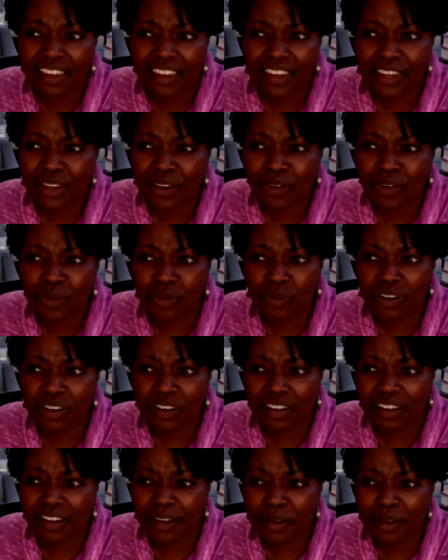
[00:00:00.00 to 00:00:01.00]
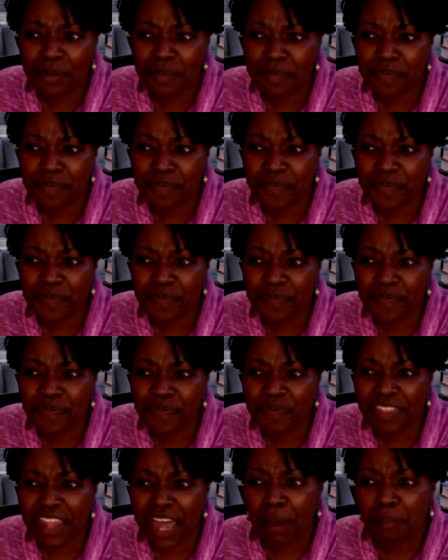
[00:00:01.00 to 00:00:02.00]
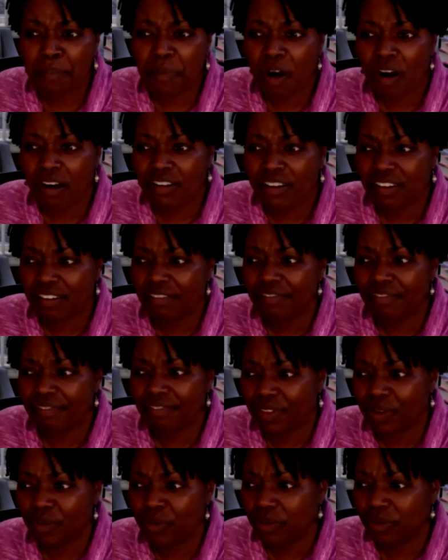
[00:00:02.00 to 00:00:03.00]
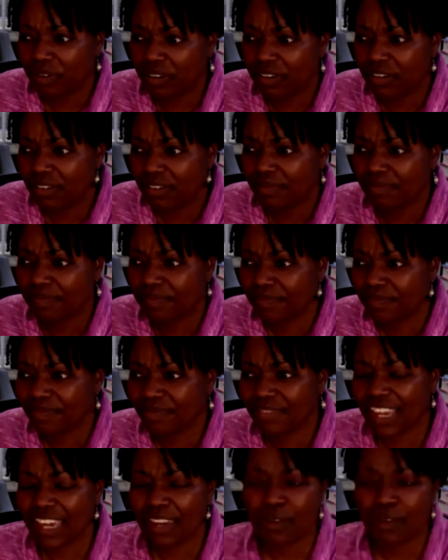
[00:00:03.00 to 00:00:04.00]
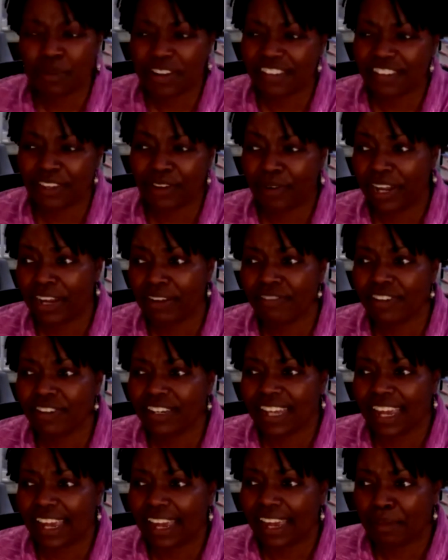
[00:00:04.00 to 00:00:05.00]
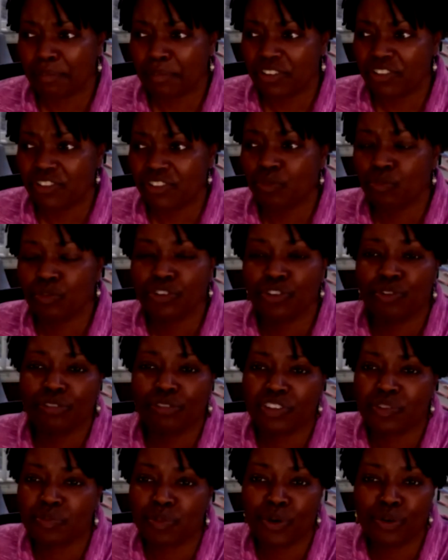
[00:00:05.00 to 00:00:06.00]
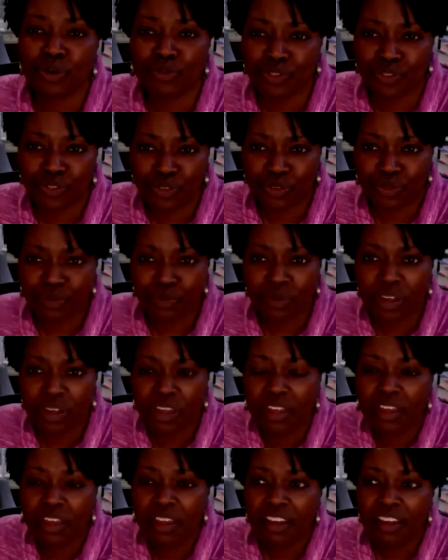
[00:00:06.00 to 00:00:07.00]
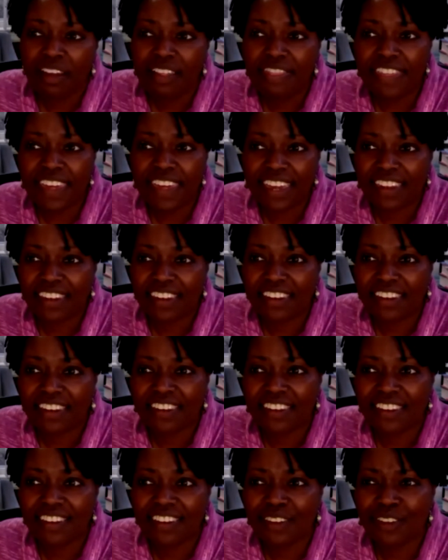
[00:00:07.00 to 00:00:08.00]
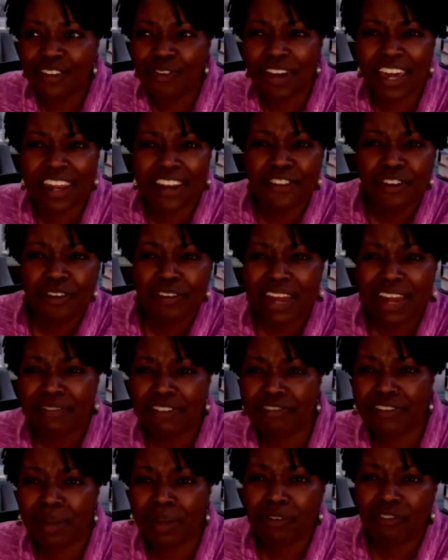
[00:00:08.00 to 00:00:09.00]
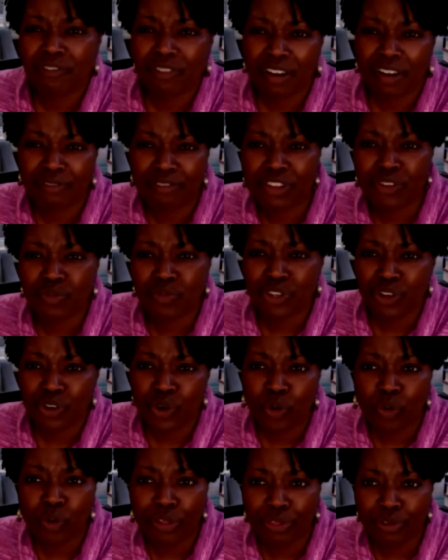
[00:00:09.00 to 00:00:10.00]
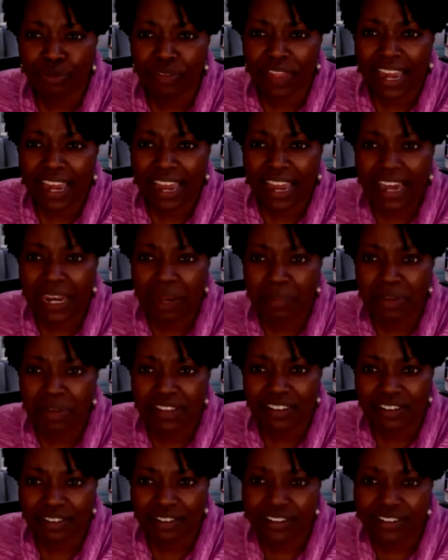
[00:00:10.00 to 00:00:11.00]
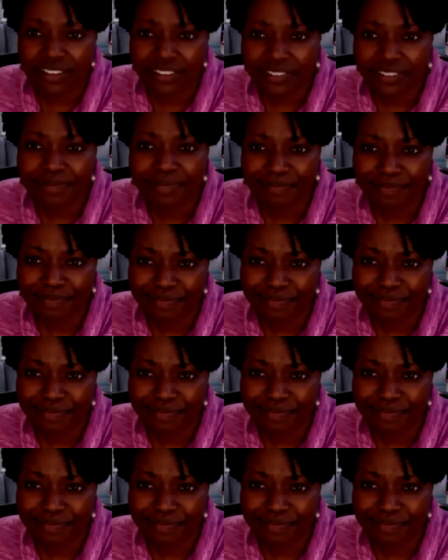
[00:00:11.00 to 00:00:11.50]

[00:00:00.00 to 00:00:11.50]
you know, um, not part of your, I don't want to say your everyday, but just what you're exposed to, then you kind of don't have a frame of reference when you're going through that kind of material.